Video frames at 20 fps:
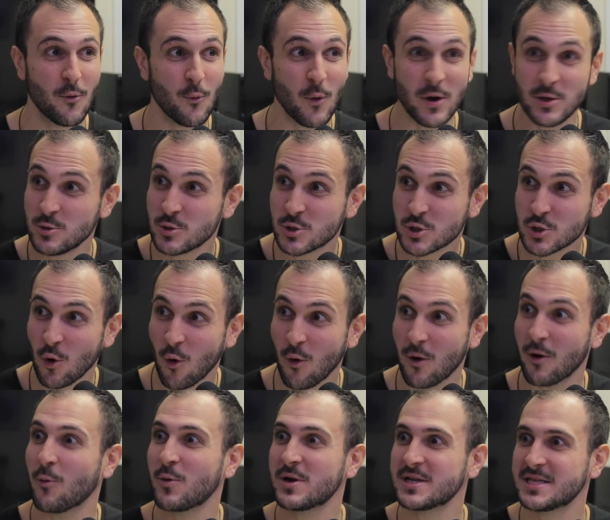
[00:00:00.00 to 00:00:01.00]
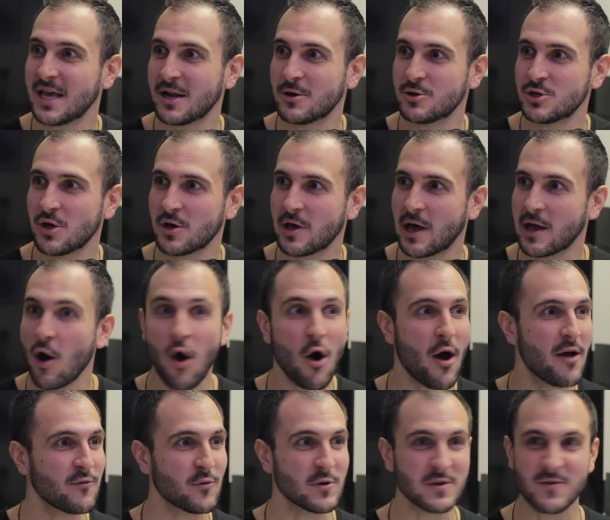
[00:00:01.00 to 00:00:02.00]
When you score, what does the energy look like? Oh,
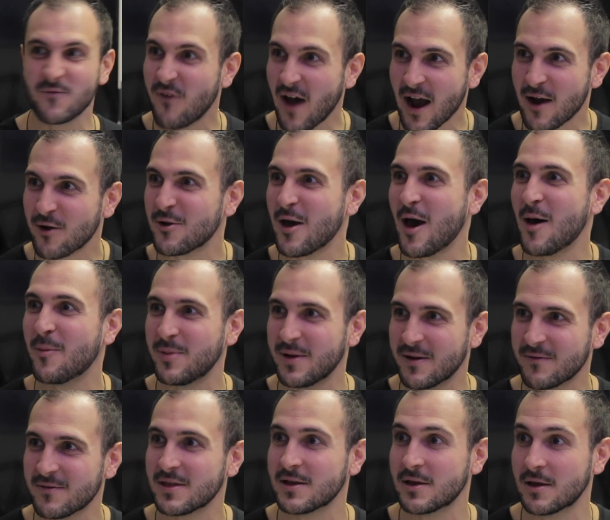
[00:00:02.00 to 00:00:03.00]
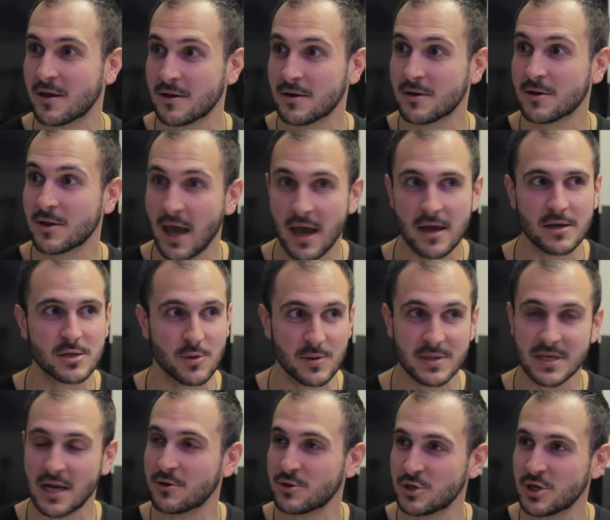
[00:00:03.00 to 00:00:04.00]
everyone's fired up and everything. Yep. Okay, so
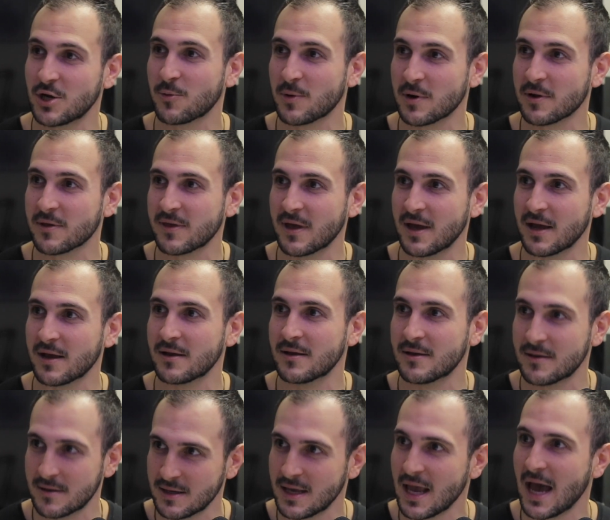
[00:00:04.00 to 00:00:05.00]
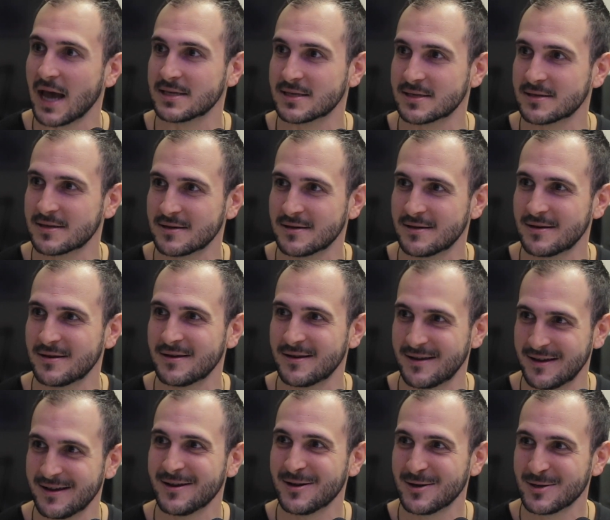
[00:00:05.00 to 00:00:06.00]
is energy a real thing? Yes.
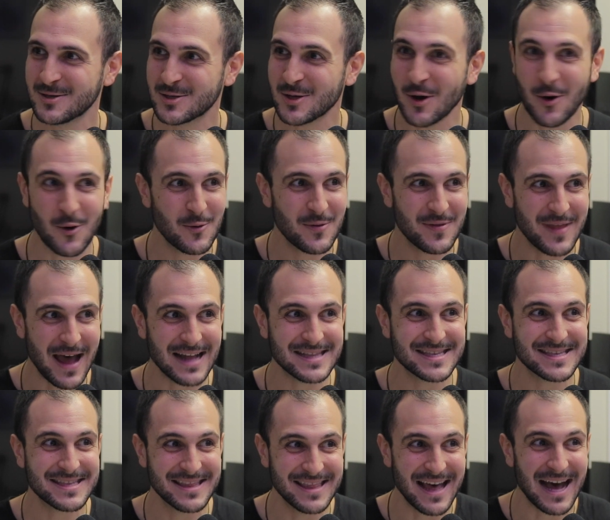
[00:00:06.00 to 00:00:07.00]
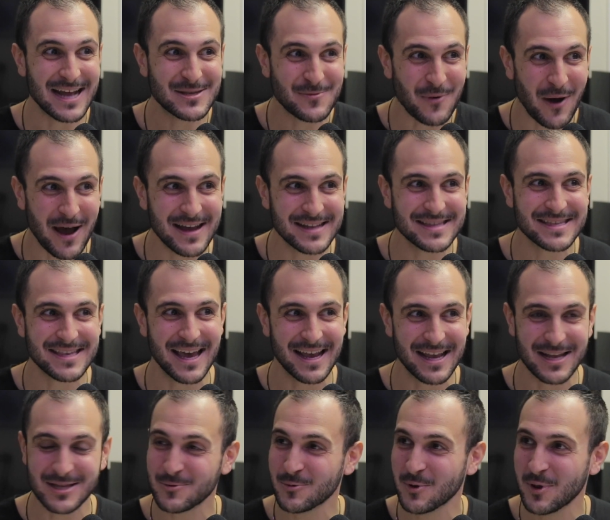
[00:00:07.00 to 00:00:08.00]
So that's why it's like,
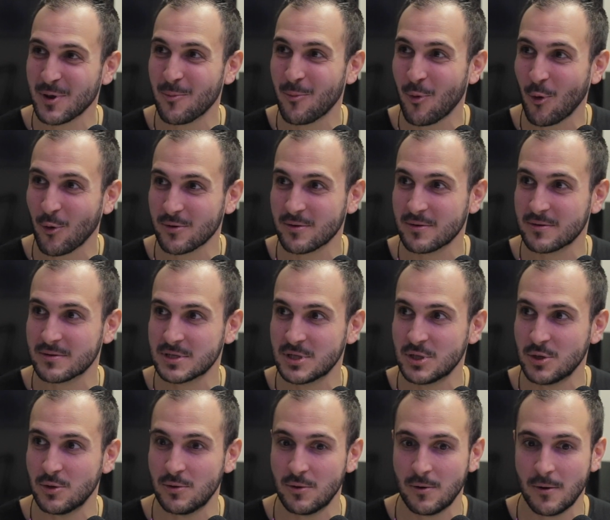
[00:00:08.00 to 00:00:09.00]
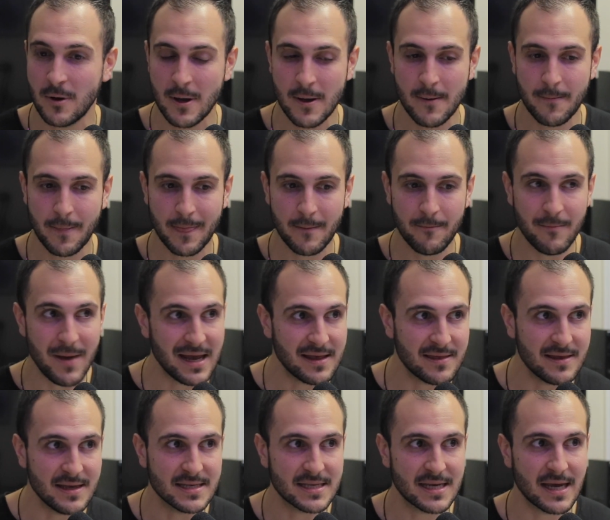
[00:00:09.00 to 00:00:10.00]
it's really important to make
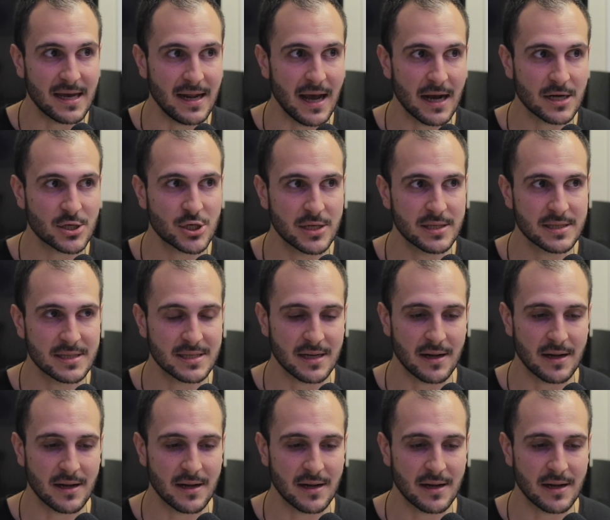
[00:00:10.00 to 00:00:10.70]
these connections.